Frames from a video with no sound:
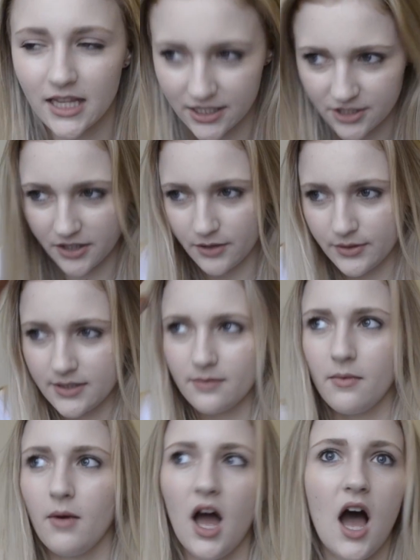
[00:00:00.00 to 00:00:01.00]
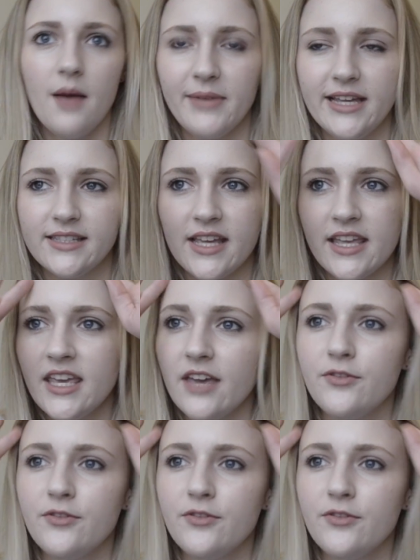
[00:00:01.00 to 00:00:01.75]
cleanser. It was amazing.